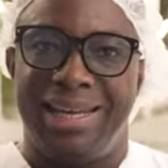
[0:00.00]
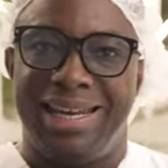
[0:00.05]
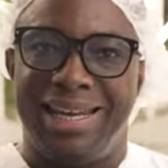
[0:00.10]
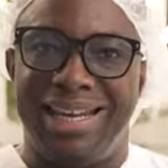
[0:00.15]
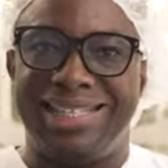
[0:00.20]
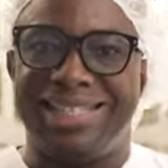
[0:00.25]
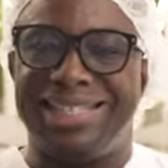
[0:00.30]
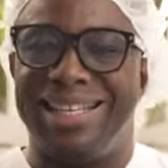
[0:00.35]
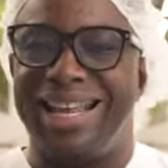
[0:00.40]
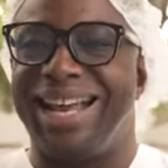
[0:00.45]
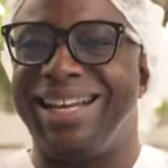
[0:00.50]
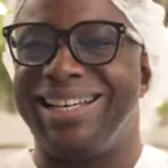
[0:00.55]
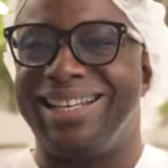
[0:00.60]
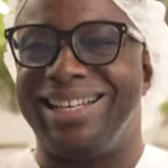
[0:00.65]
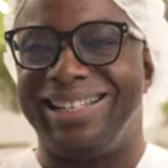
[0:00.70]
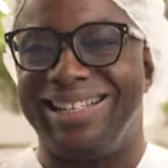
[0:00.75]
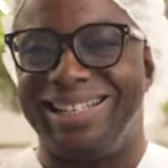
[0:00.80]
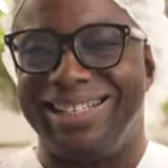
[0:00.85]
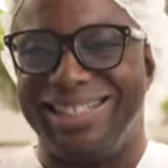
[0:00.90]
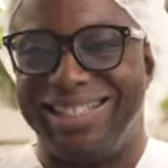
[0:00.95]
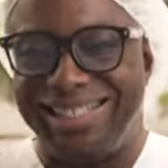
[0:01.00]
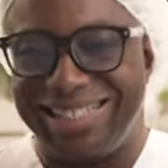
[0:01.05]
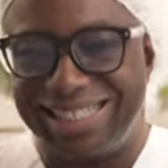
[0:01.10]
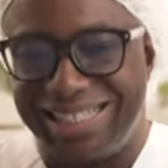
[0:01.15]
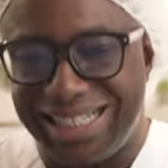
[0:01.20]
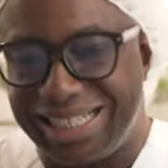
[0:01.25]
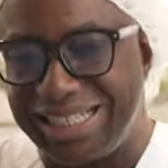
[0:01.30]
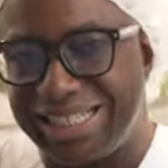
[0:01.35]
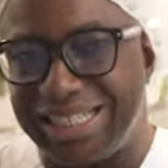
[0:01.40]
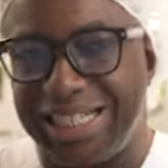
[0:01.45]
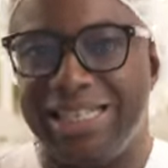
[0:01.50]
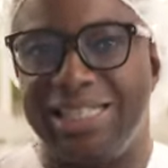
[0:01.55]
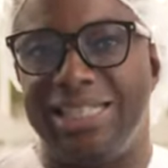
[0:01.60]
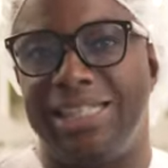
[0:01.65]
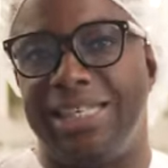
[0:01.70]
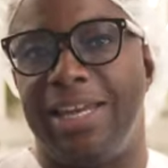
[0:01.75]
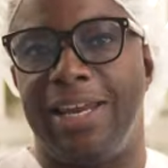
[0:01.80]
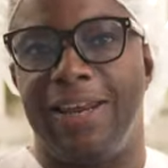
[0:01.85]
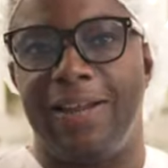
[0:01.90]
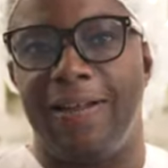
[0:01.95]
it's that
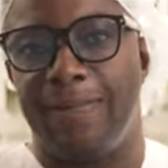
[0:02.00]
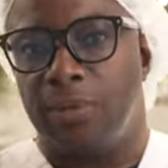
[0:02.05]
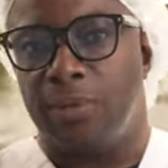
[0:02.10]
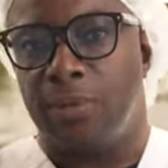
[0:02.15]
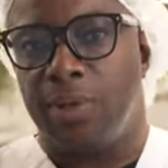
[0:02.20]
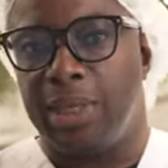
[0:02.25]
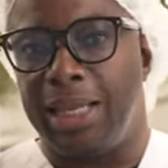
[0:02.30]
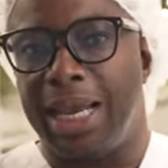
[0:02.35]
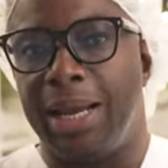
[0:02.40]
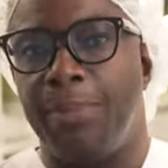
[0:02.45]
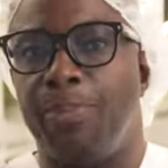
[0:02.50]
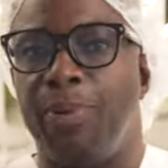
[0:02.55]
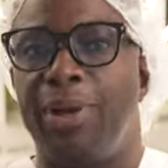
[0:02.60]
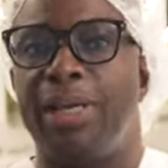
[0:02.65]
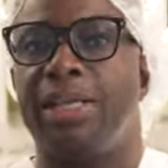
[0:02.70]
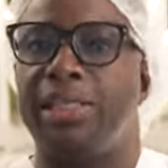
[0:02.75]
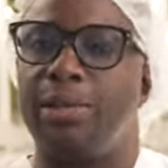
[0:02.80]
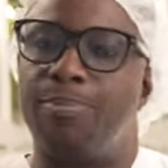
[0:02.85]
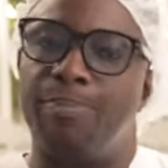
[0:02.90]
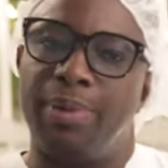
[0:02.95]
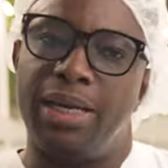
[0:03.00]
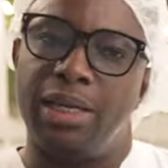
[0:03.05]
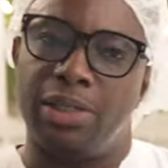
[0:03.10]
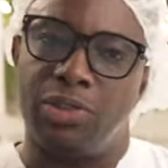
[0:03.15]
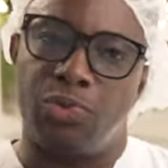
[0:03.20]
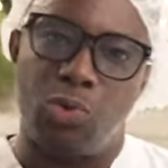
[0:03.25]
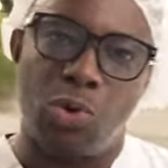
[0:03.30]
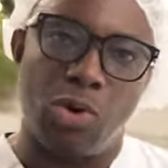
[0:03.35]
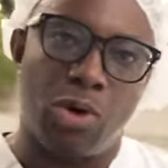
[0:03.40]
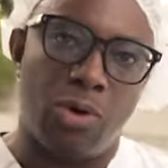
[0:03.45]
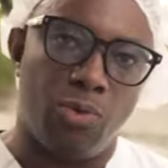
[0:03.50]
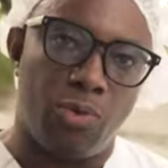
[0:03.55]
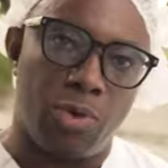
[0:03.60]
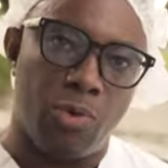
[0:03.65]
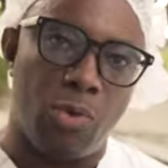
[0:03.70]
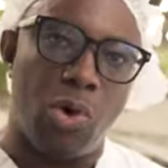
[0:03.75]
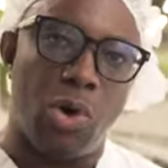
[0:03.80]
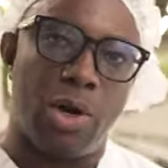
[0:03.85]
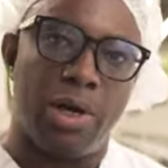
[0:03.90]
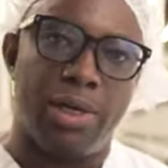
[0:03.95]
consistency that brings the biggest war-
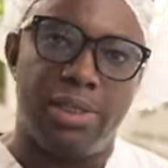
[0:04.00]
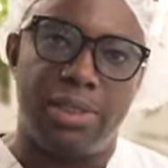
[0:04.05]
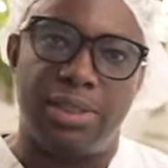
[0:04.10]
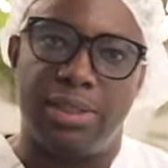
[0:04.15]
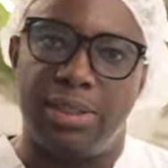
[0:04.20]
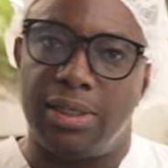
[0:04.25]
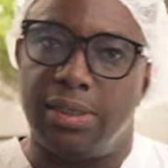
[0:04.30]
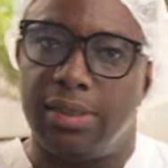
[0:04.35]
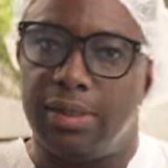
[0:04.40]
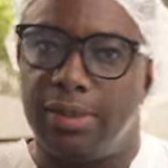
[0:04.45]
rewards.